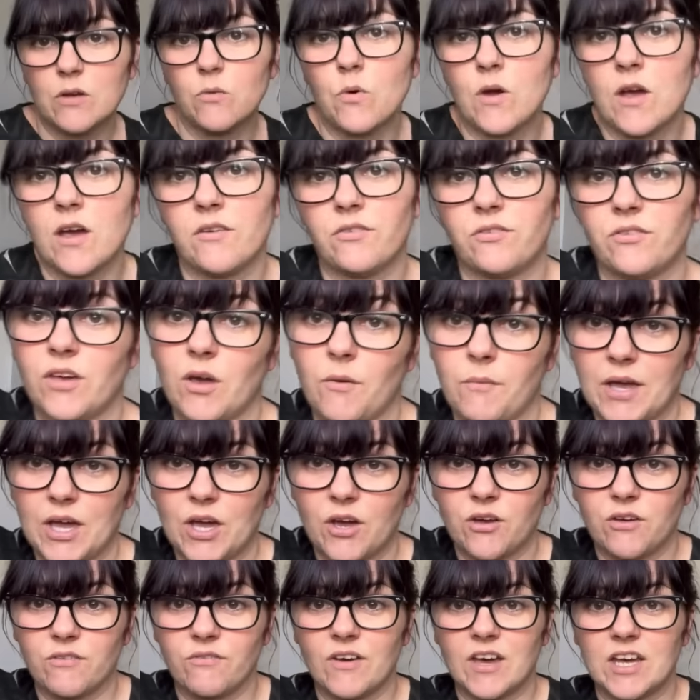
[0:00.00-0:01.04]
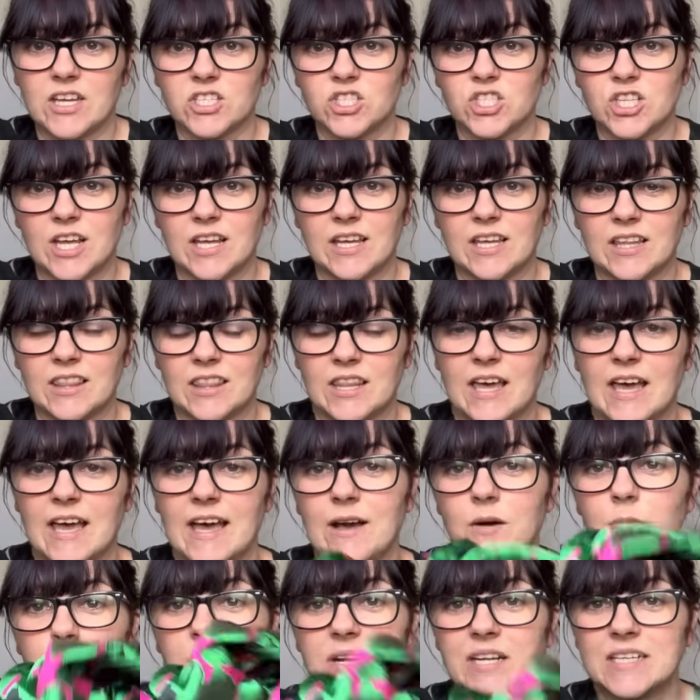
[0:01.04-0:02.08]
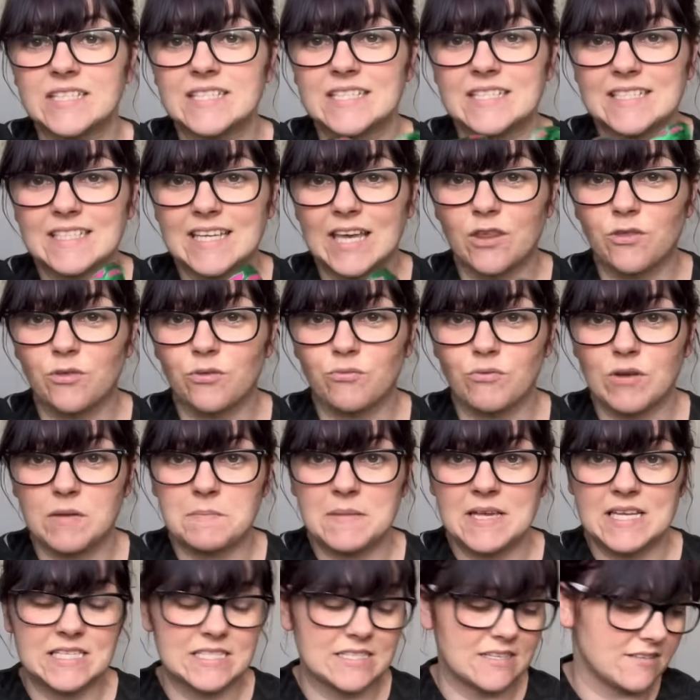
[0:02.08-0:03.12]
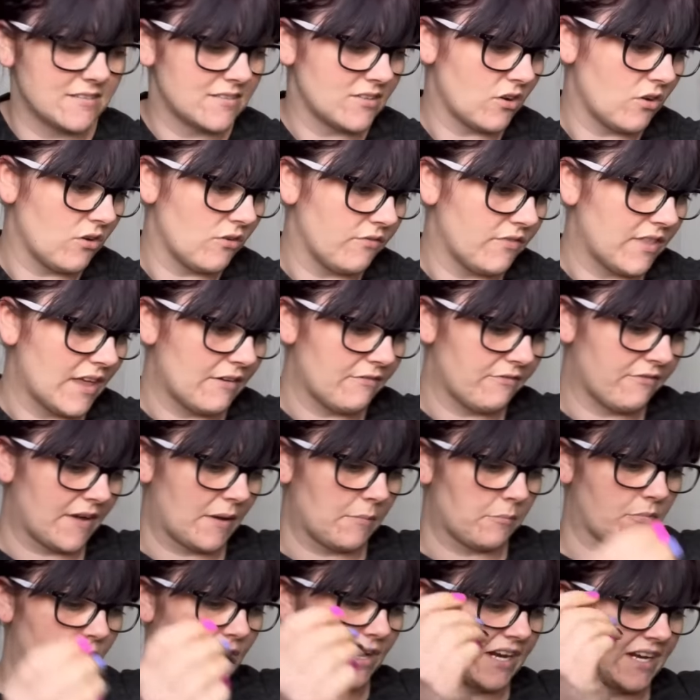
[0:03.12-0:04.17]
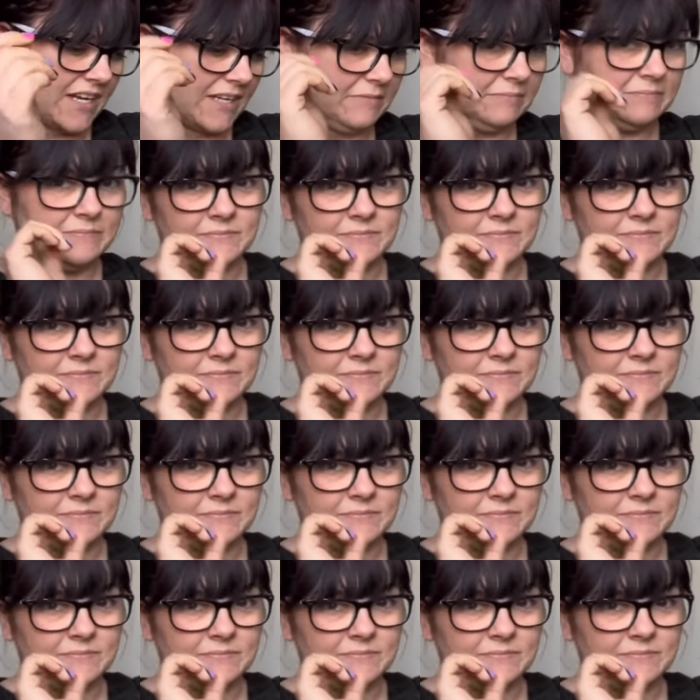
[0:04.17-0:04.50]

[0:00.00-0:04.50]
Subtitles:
worth going over and checking that out. But I did get 3 meters of that fabric.